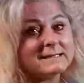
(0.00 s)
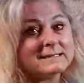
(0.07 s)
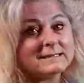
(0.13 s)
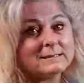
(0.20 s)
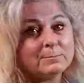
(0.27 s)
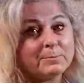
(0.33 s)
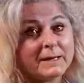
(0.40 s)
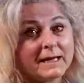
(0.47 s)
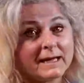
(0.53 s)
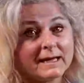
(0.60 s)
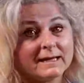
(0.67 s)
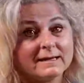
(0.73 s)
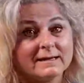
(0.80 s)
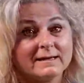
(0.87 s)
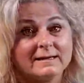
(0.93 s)
the
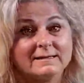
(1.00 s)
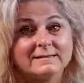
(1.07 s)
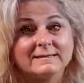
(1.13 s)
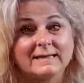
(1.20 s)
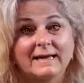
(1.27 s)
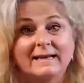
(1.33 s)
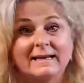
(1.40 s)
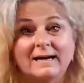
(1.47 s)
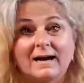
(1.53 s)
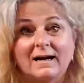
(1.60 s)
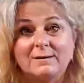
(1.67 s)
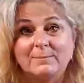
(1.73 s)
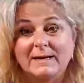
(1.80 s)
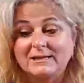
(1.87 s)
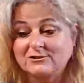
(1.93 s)
paint is getting on
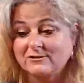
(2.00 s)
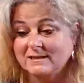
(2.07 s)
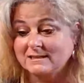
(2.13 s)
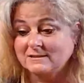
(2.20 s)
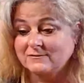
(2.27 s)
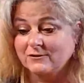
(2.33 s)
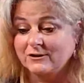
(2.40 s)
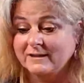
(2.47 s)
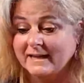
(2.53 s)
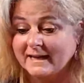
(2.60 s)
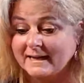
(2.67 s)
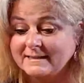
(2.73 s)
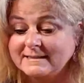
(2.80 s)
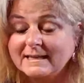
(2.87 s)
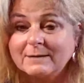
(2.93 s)
my transfer. And like I
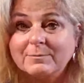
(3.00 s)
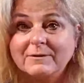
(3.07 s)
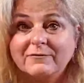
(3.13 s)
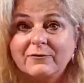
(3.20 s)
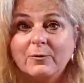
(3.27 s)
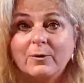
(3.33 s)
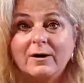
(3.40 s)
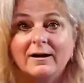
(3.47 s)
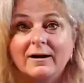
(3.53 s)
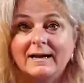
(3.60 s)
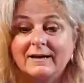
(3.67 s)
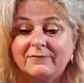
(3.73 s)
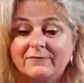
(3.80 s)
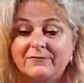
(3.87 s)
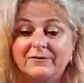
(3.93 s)
said before,
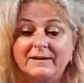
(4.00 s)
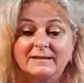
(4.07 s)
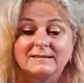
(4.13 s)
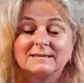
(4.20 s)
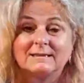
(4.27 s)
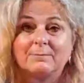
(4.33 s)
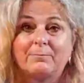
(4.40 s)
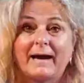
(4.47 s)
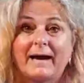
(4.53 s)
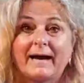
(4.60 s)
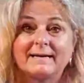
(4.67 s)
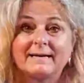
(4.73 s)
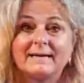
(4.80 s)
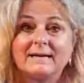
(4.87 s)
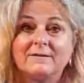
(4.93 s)
if the
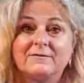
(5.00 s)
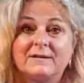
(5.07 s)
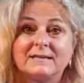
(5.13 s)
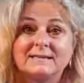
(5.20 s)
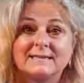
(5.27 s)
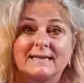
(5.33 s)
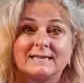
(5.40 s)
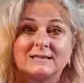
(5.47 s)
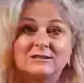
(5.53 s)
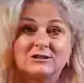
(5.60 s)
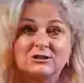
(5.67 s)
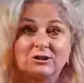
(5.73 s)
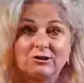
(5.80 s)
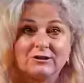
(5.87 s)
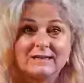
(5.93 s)
backing of this gets
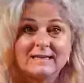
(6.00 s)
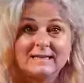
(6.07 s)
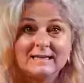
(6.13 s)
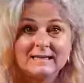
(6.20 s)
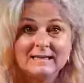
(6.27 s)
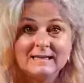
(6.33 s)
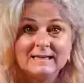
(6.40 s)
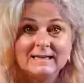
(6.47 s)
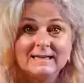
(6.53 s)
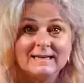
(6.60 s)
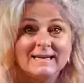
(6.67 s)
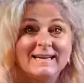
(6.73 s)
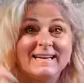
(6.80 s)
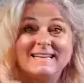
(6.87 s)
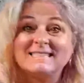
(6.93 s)
dirty,
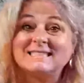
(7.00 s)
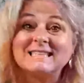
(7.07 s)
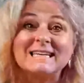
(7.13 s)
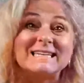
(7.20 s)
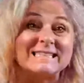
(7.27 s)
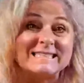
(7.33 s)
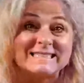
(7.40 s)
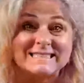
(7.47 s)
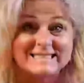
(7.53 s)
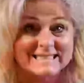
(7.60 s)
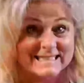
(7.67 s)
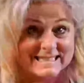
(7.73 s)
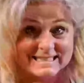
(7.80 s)
it's not going to stick.